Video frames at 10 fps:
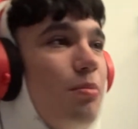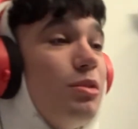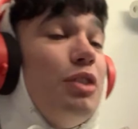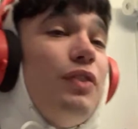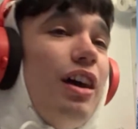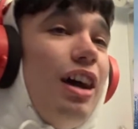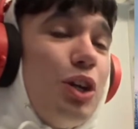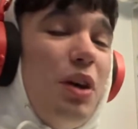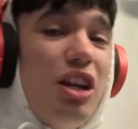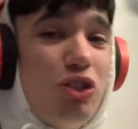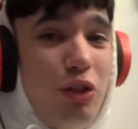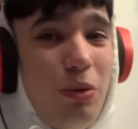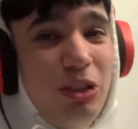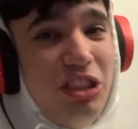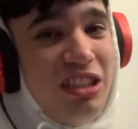To be fair, I quite enjoyed
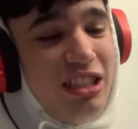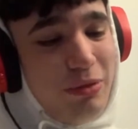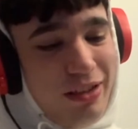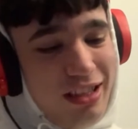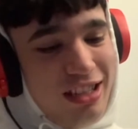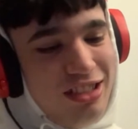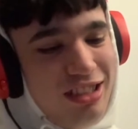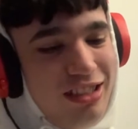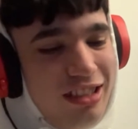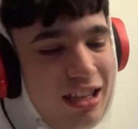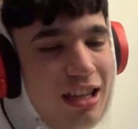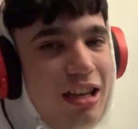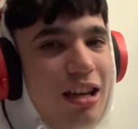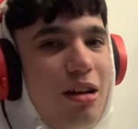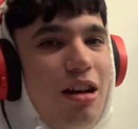watching this, I won't lie to you.
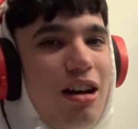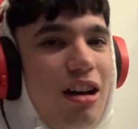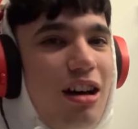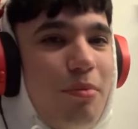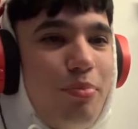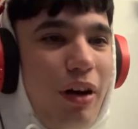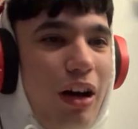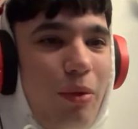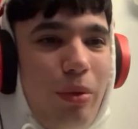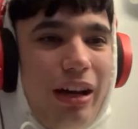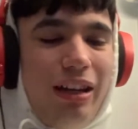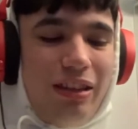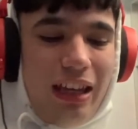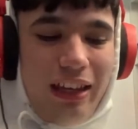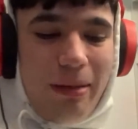But when
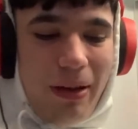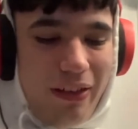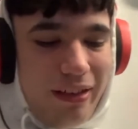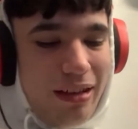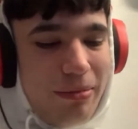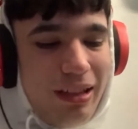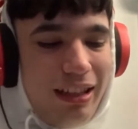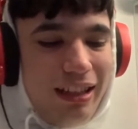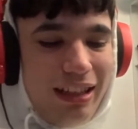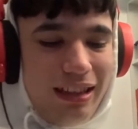thinking about it, I'm like, yeah,